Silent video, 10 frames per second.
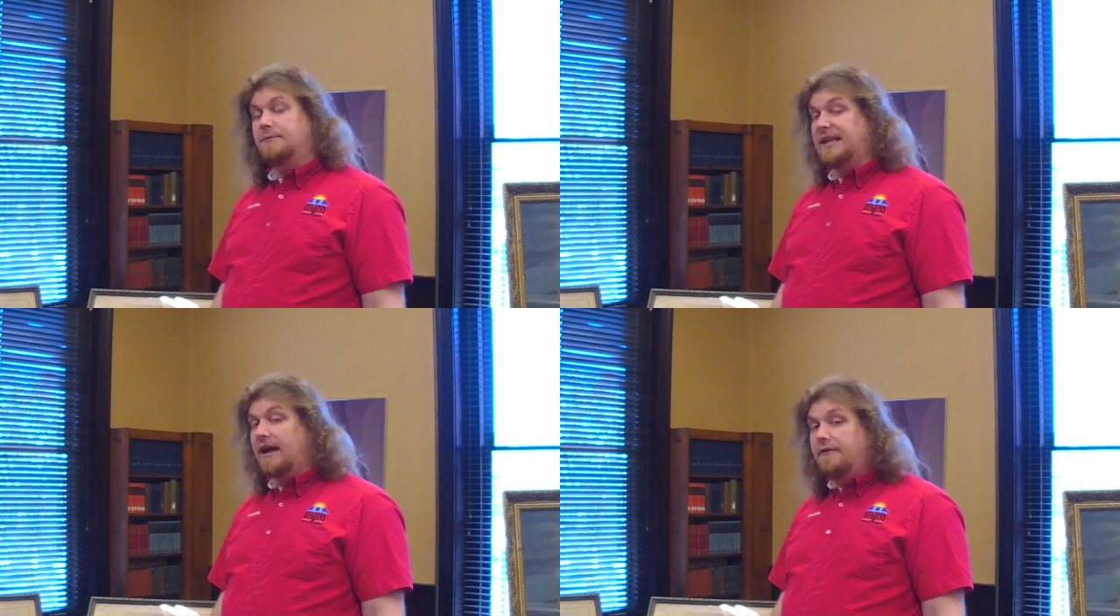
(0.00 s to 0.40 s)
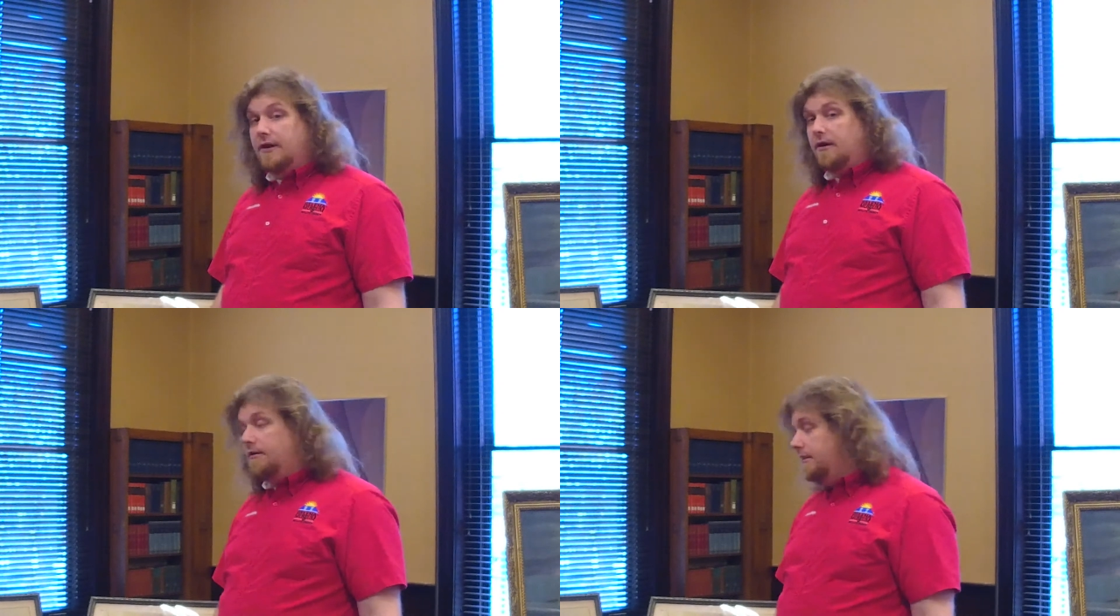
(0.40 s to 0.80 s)

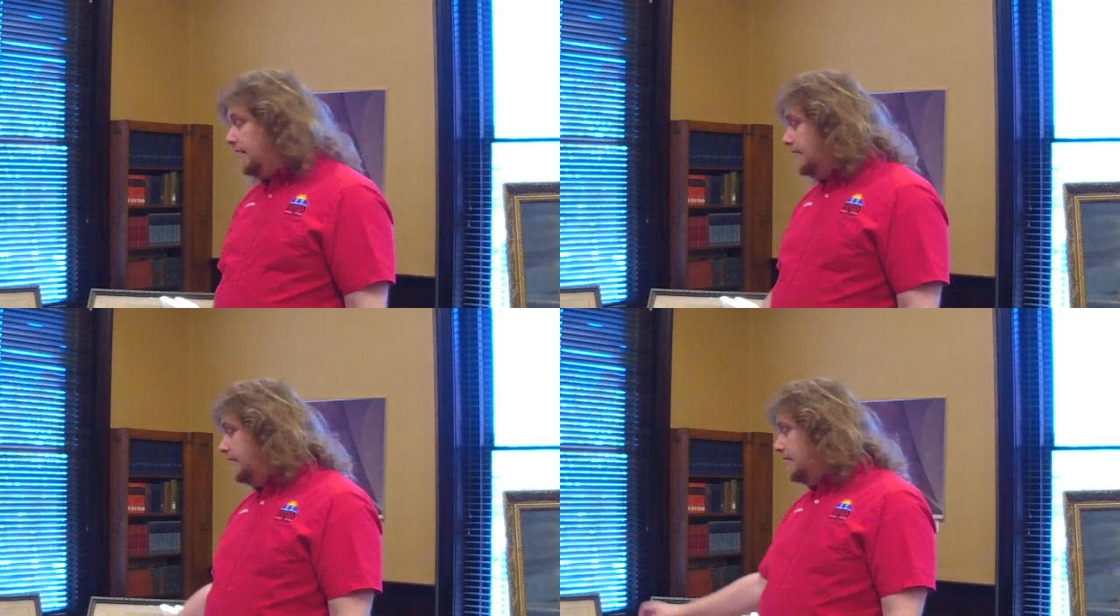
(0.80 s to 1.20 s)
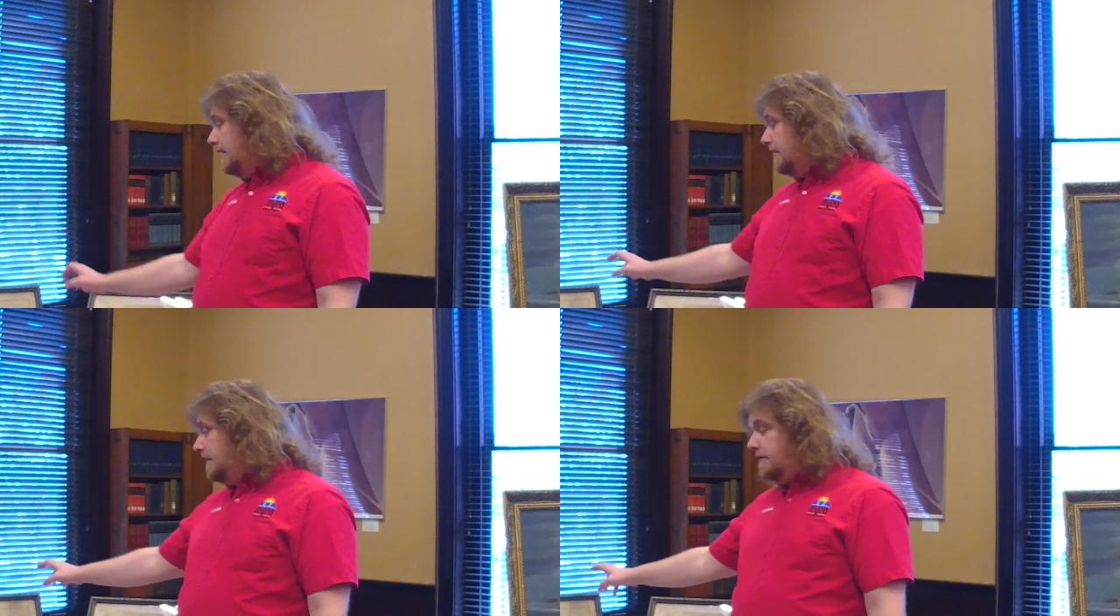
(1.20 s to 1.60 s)
heavier than
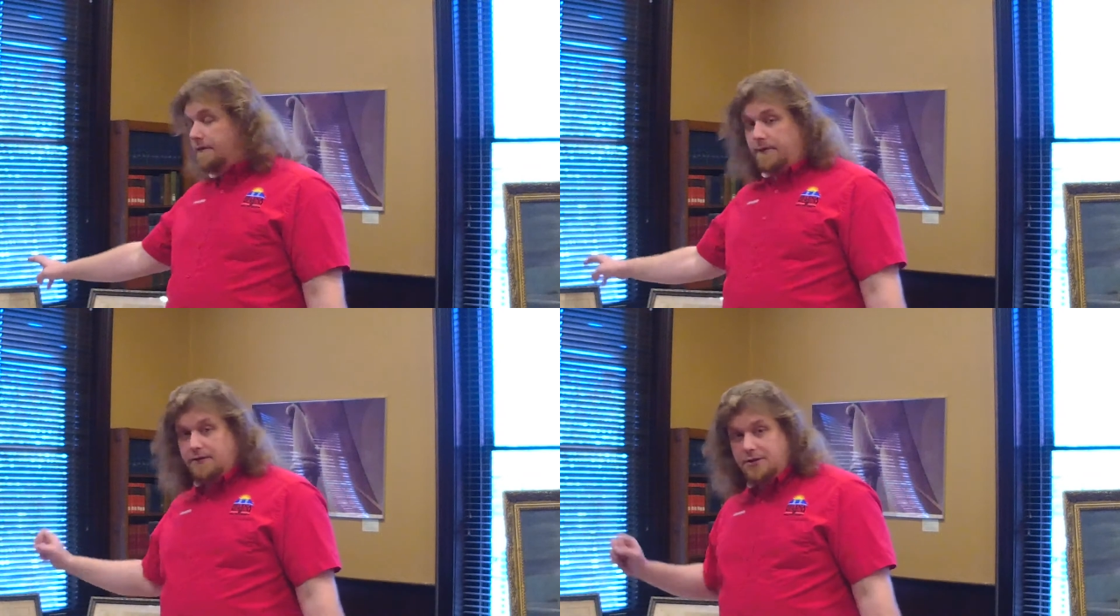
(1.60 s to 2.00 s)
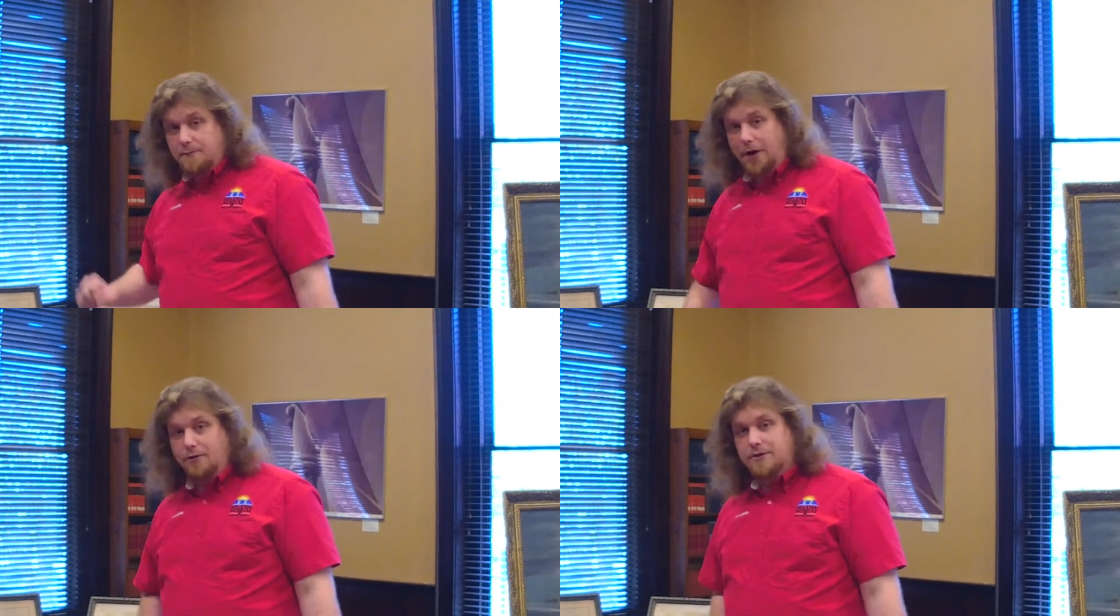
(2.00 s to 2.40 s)
the
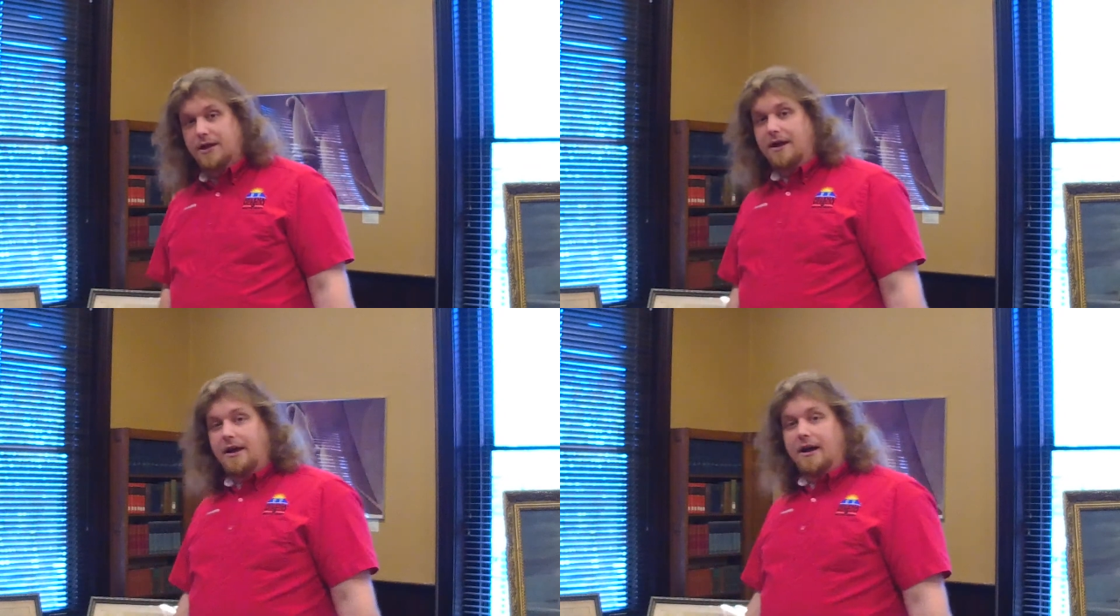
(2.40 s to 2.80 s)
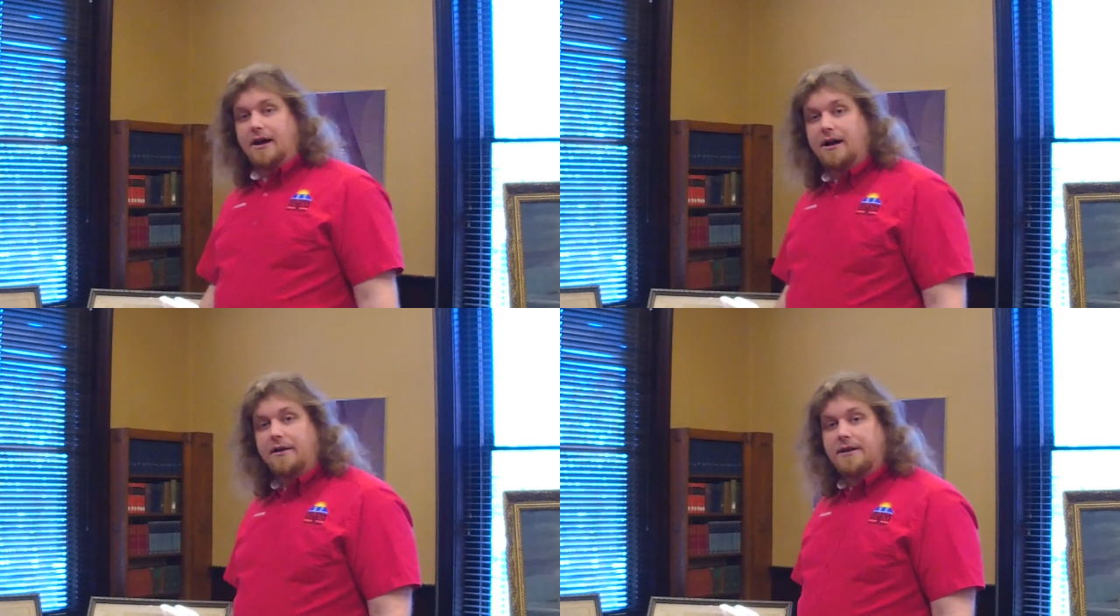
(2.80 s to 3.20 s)
first boat
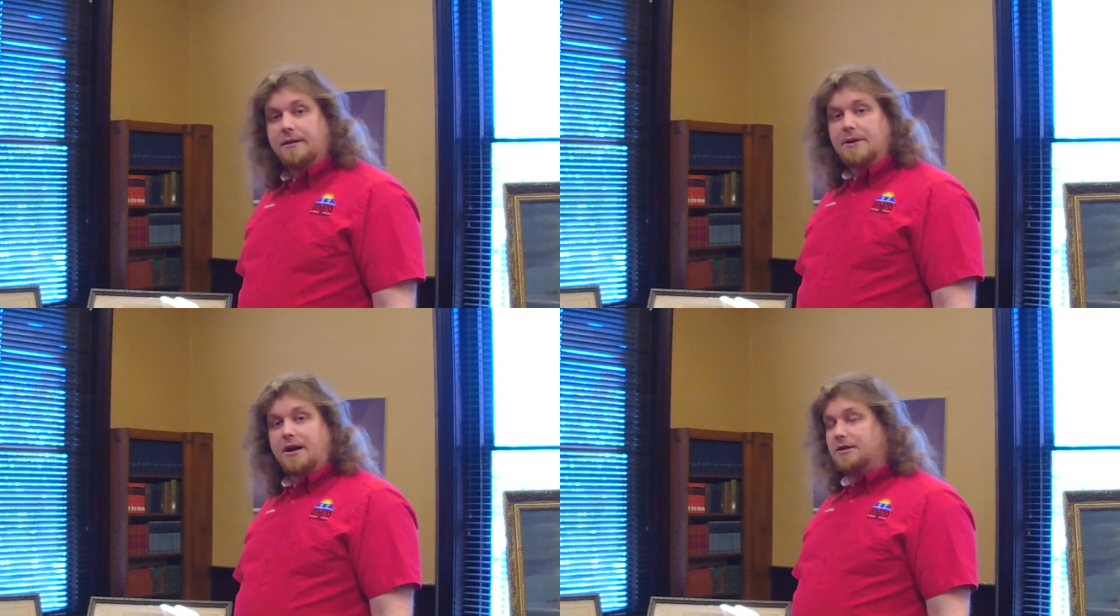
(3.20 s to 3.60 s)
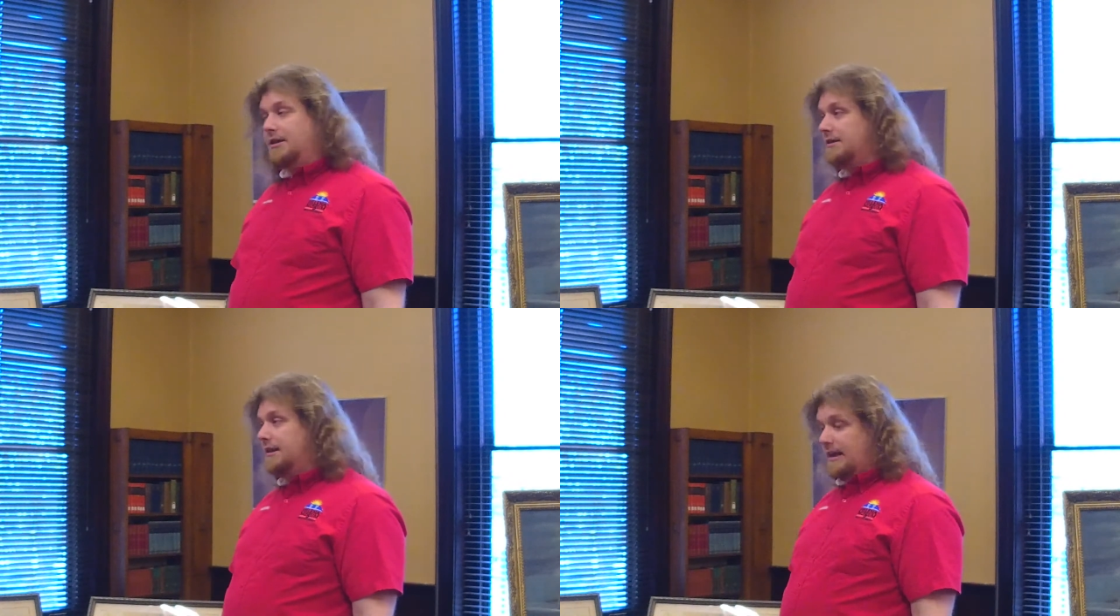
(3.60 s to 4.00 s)
named
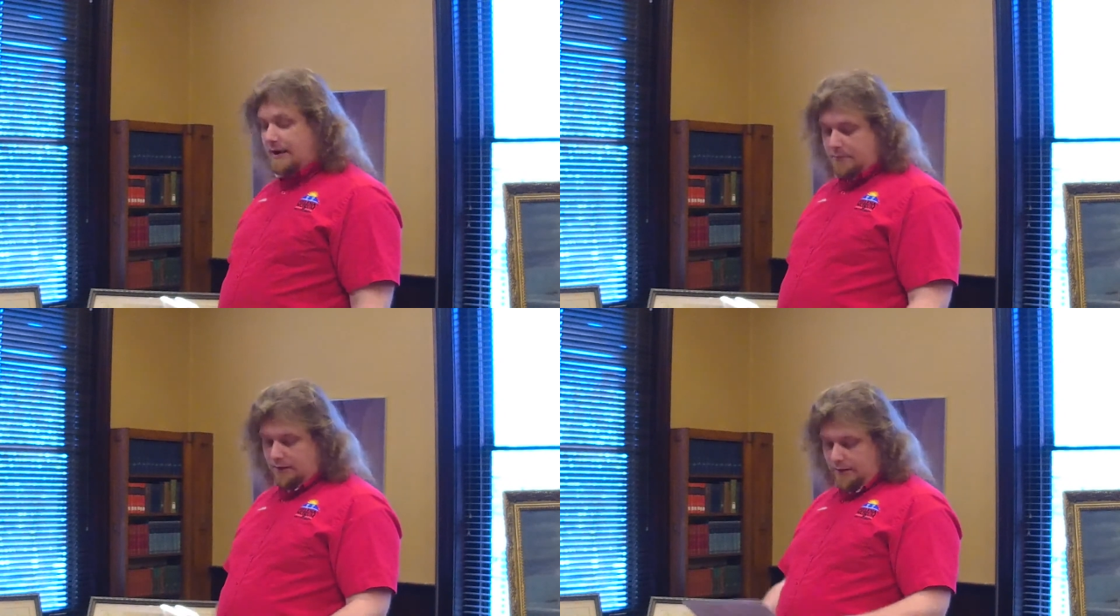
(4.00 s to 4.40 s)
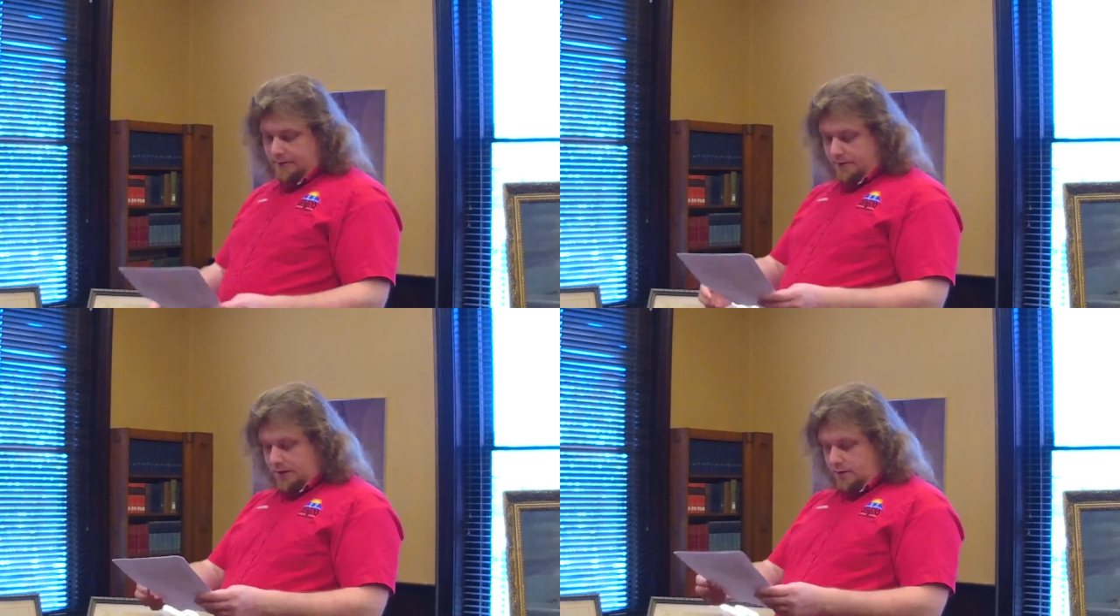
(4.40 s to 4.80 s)
Natchez that Captain
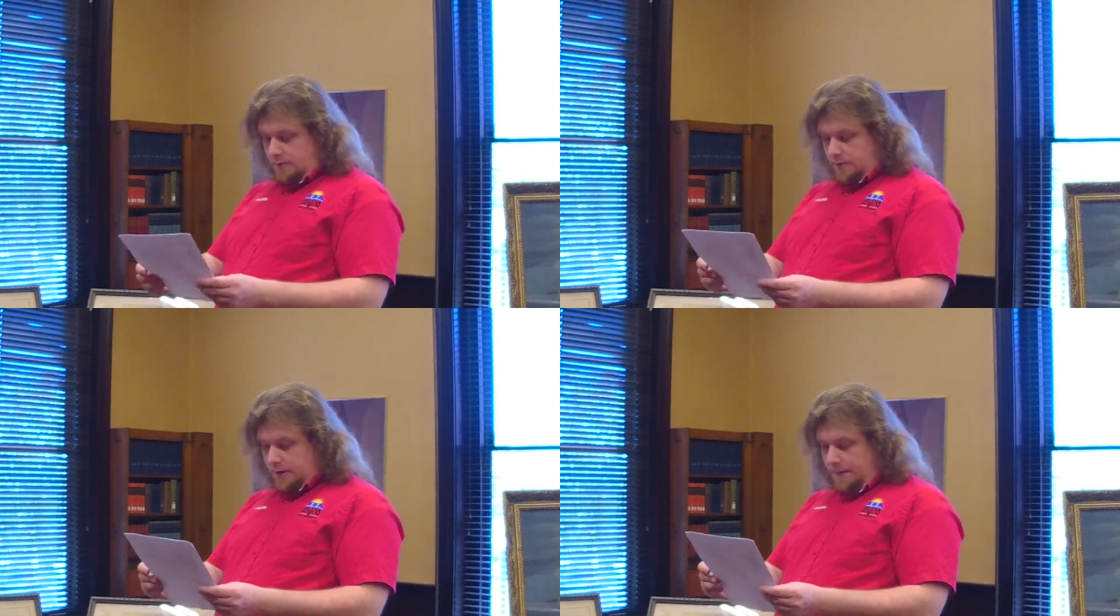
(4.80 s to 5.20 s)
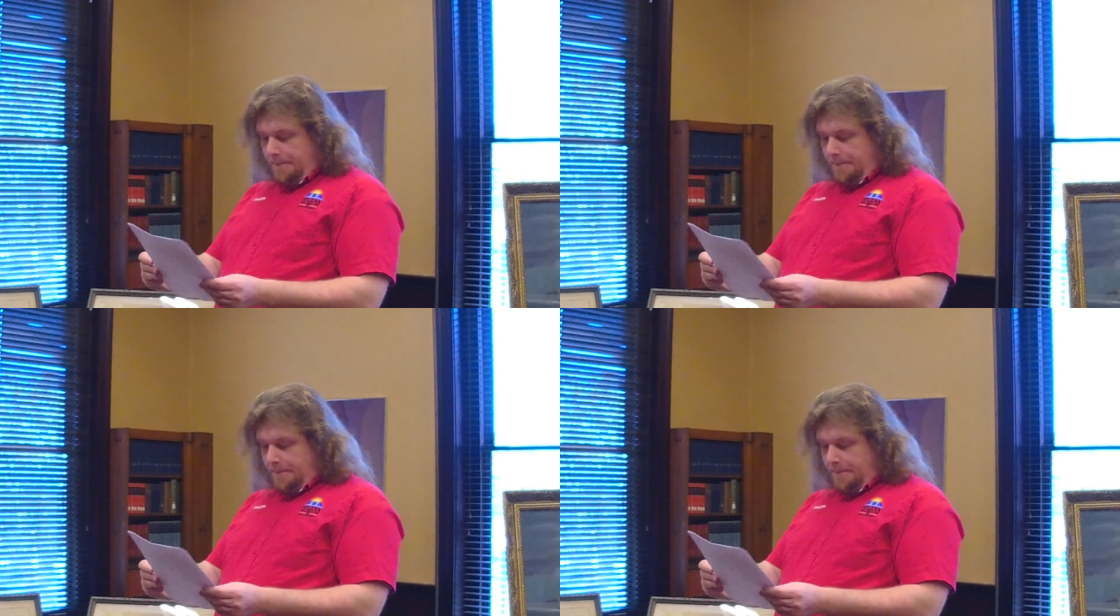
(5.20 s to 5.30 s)
Leathers owned.